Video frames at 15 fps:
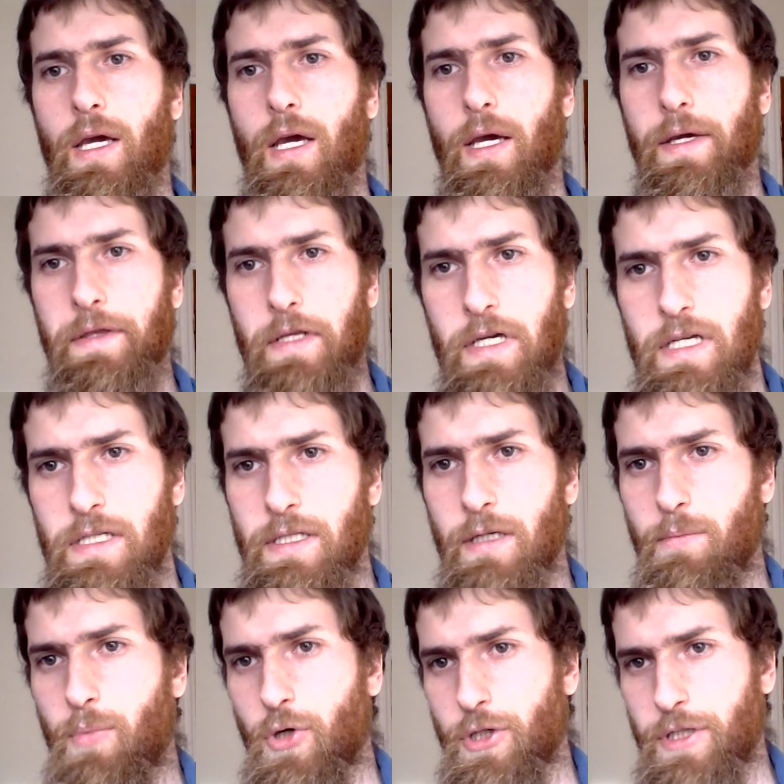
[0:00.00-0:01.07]
In the east,
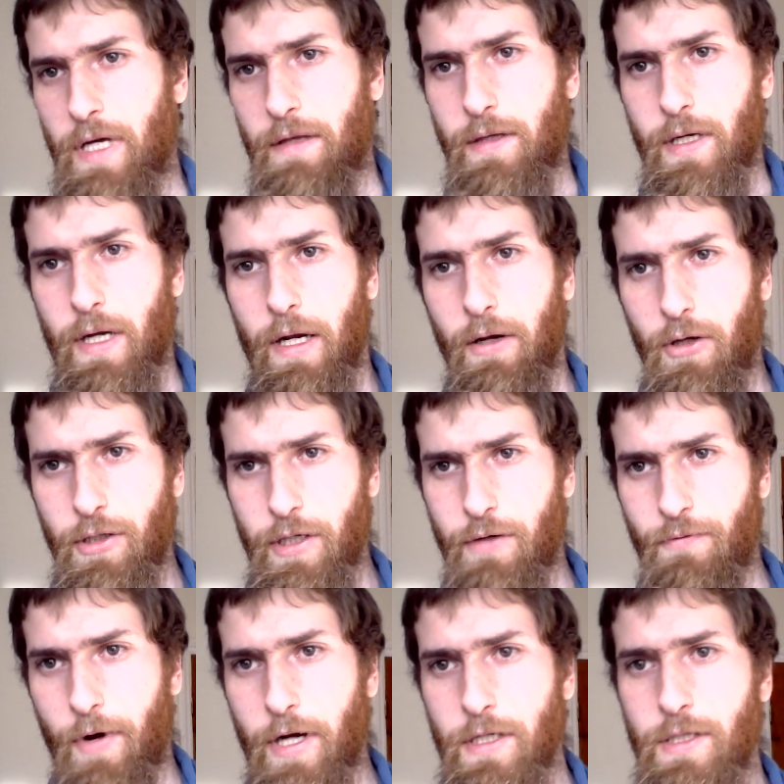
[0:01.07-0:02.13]
it pushed out the Nilotic
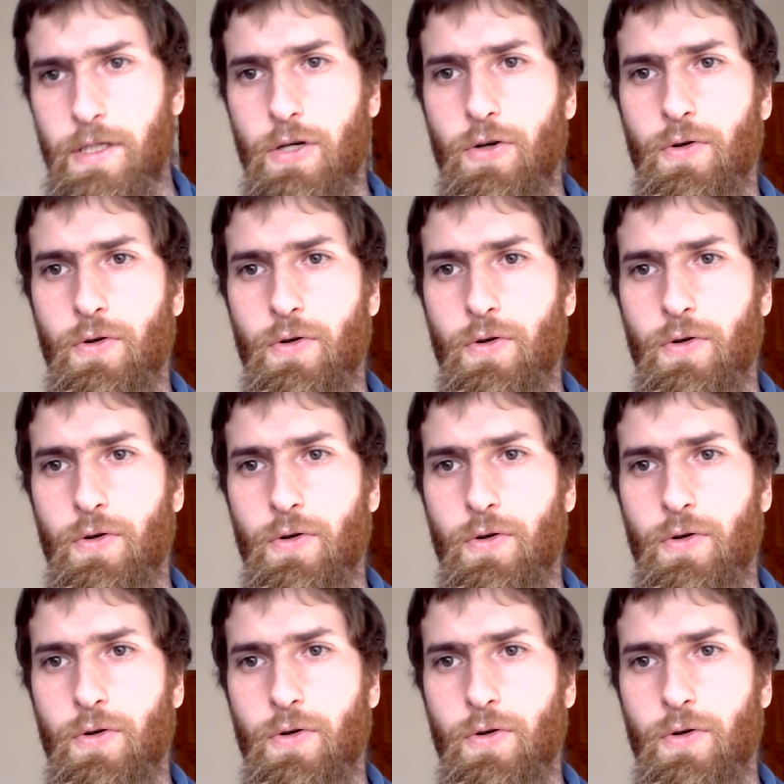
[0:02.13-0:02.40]
race,